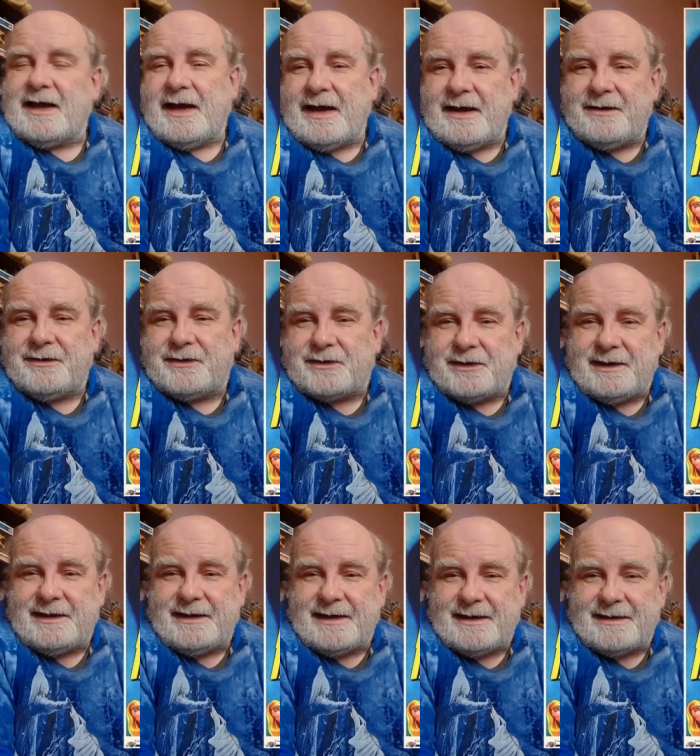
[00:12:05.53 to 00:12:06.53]
And 3
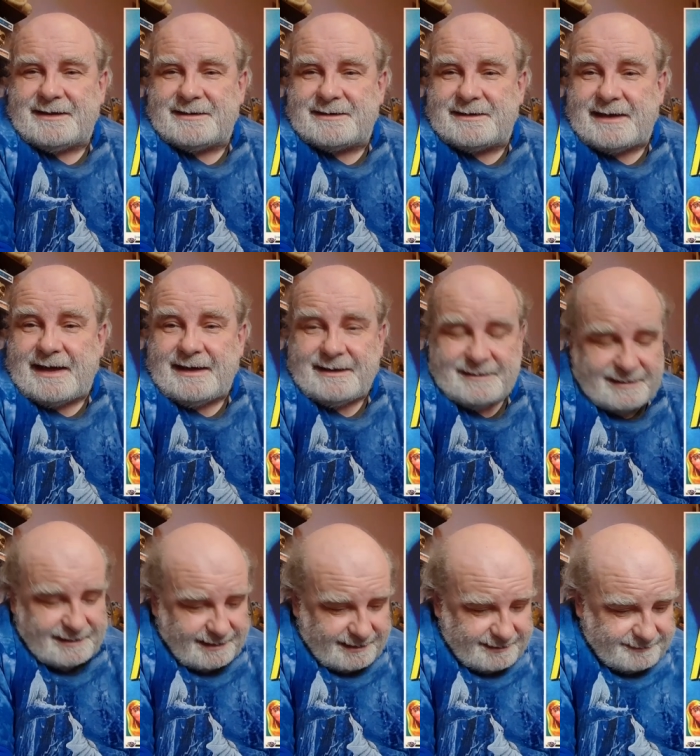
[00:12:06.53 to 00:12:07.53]
years
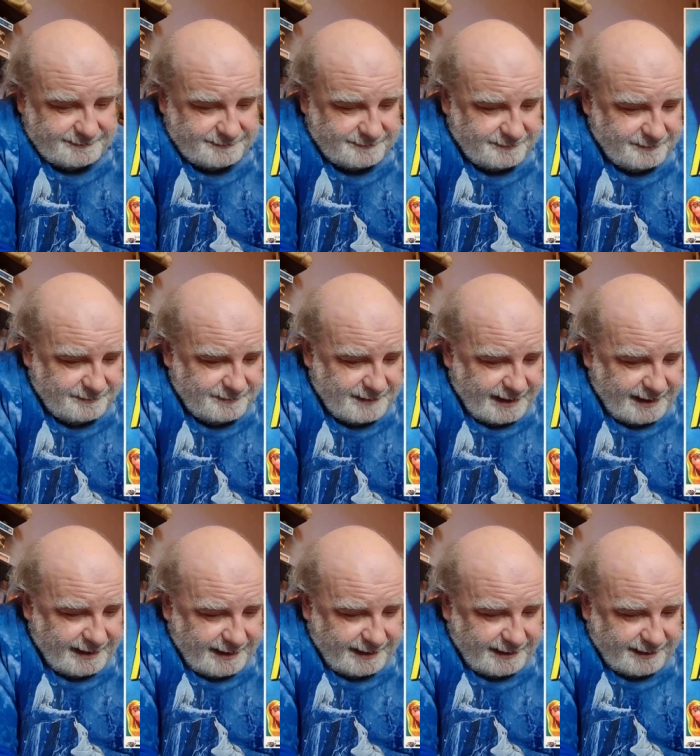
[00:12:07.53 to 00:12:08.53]
later,
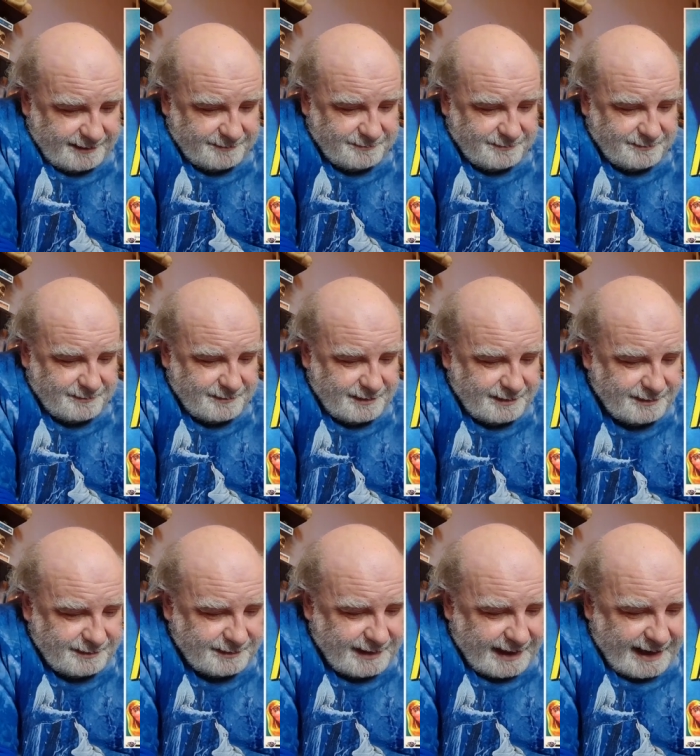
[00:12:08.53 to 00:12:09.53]

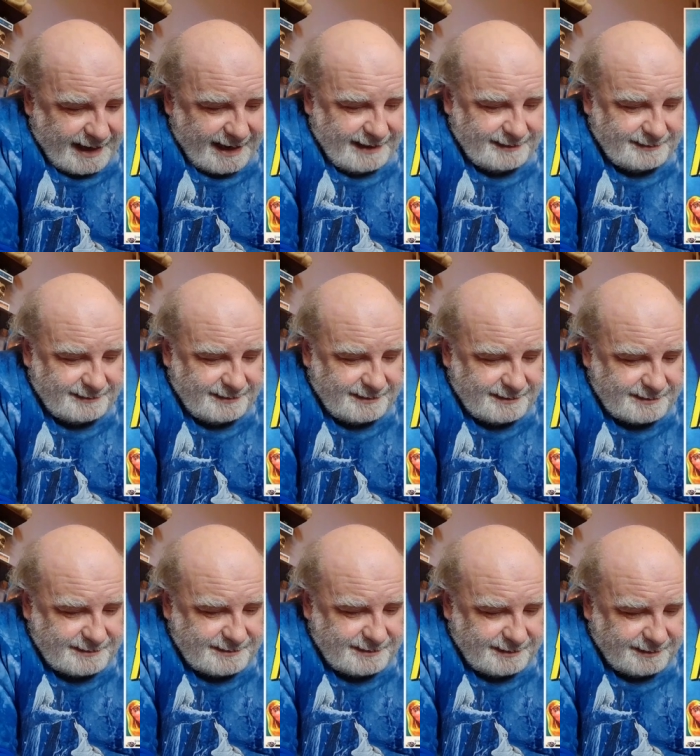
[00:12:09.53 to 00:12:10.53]
their elder
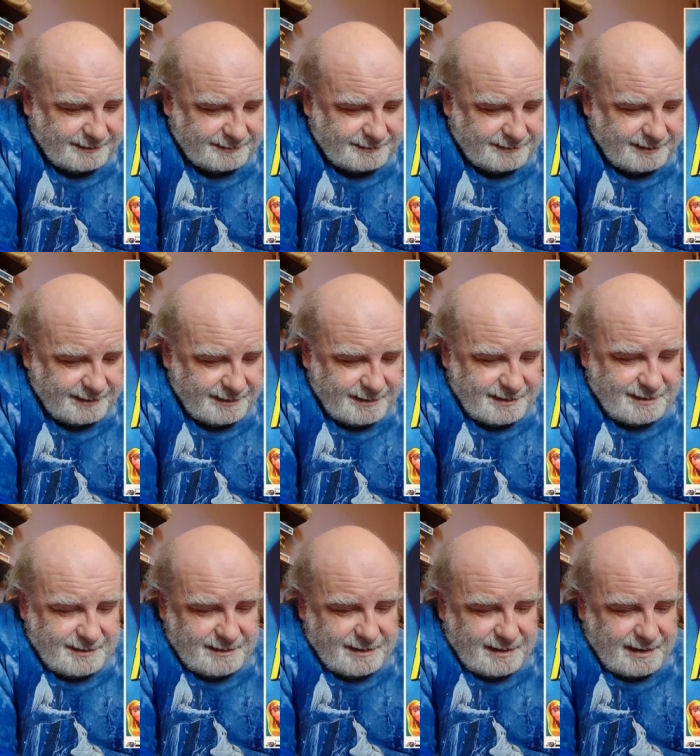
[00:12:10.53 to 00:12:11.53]
son,
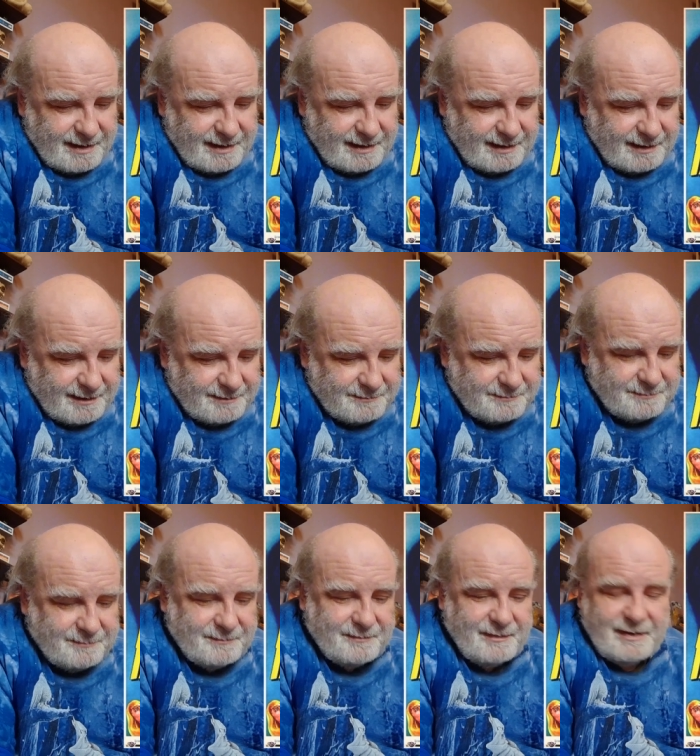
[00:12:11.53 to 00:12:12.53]
who
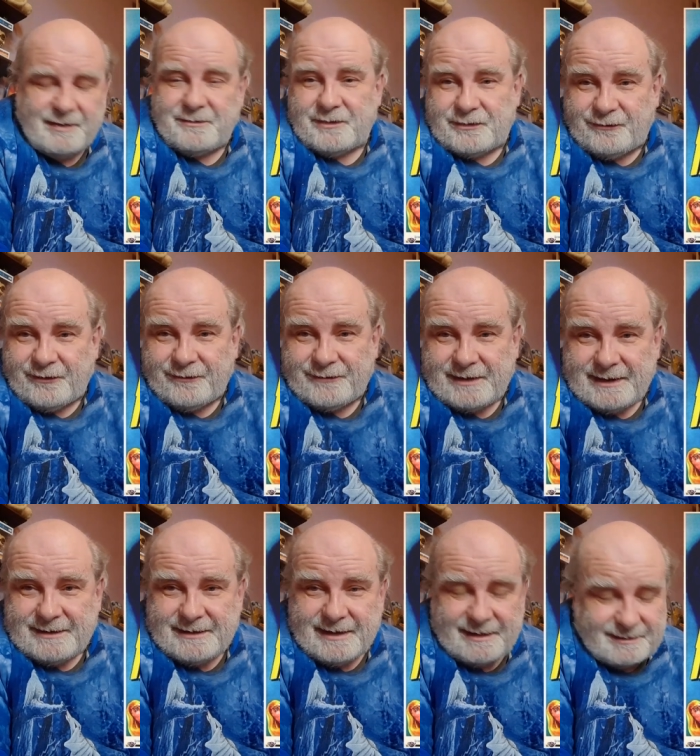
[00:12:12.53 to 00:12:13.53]
was
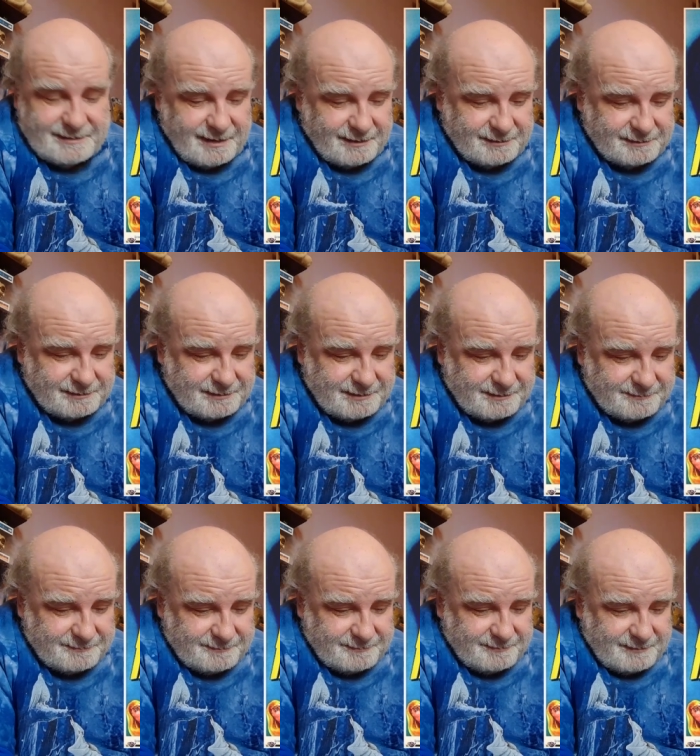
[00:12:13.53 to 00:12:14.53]
15 years old,
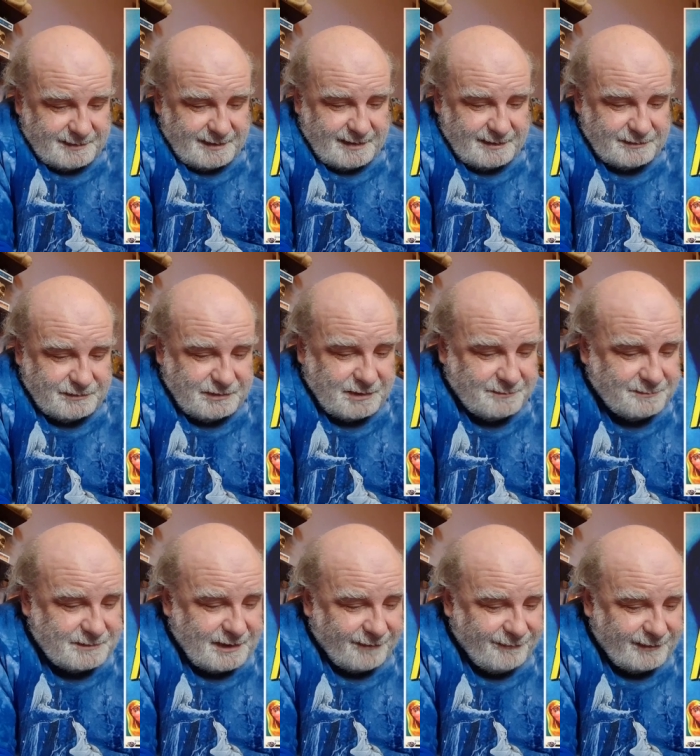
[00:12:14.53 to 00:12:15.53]

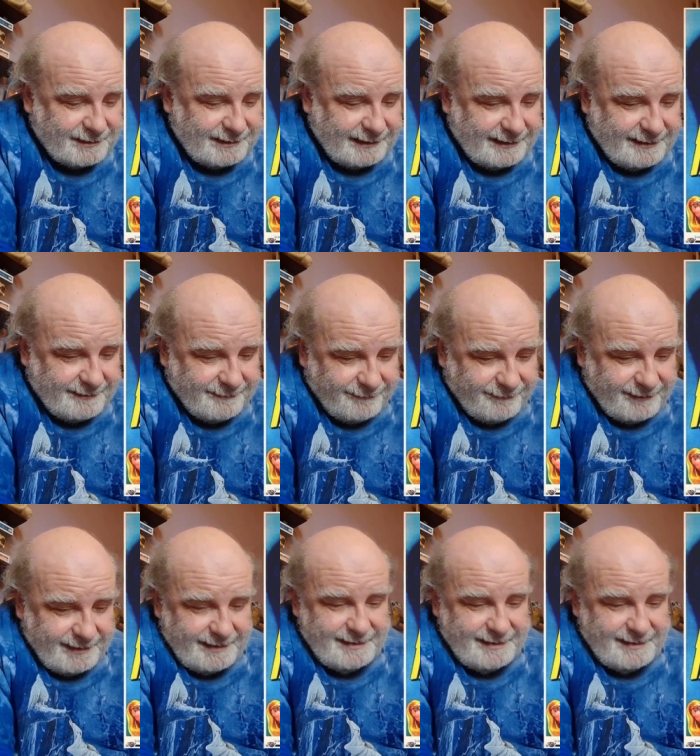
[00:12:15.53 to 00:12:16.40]
jumped off a cliff.